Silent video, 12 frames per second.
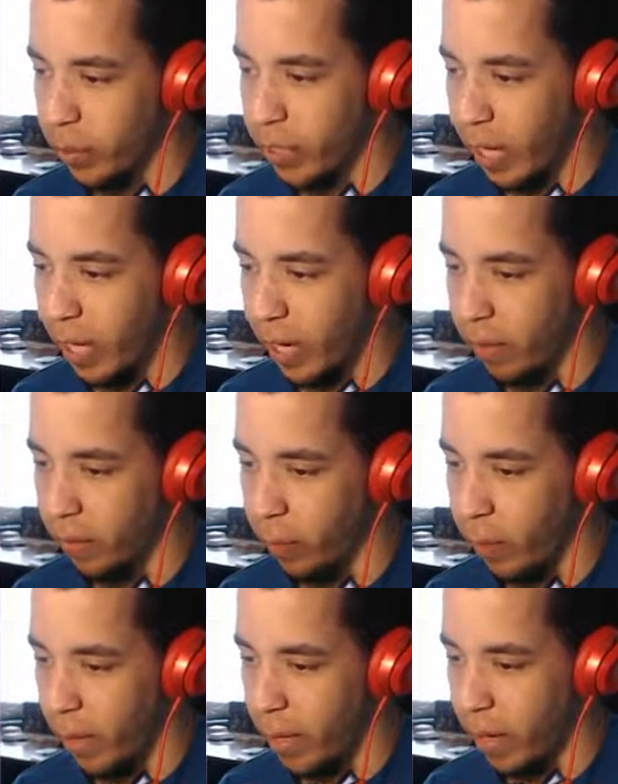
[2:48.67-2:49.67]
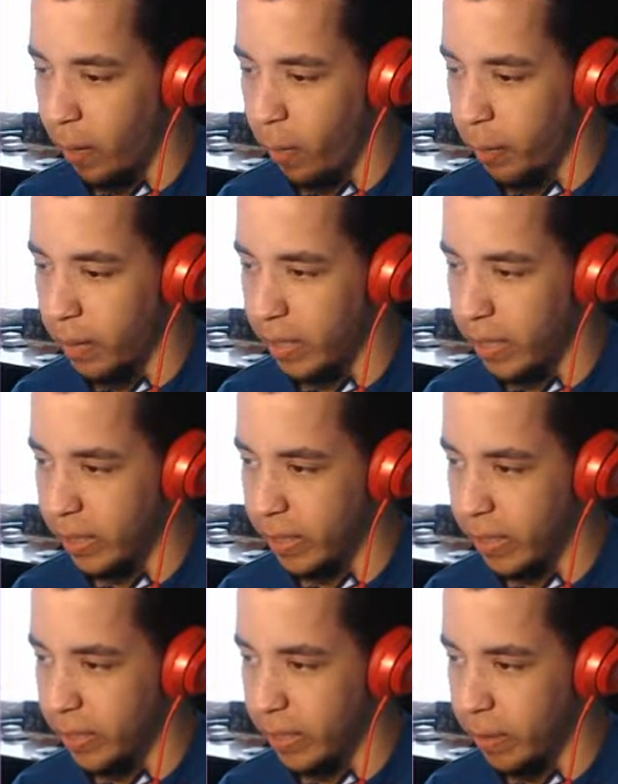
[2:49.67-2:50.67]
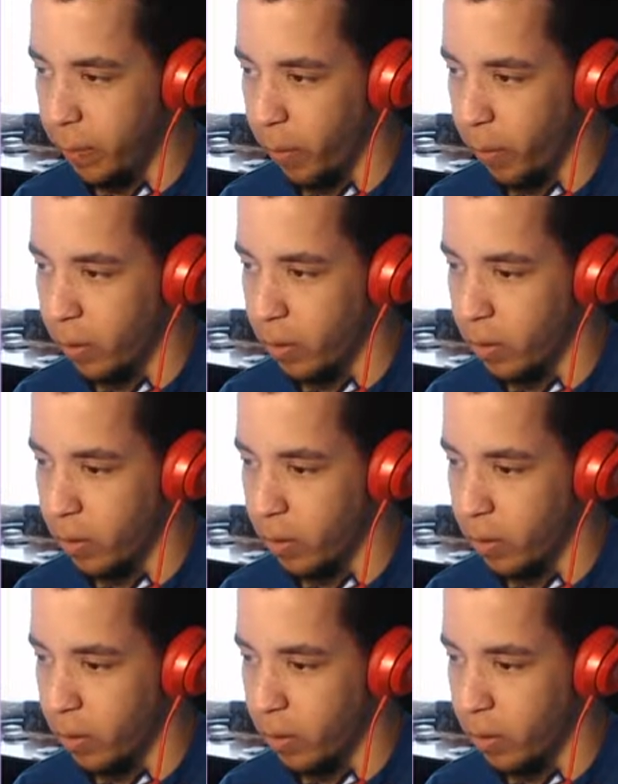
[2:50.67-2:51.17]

That out of the way, I won't be needing these anymore.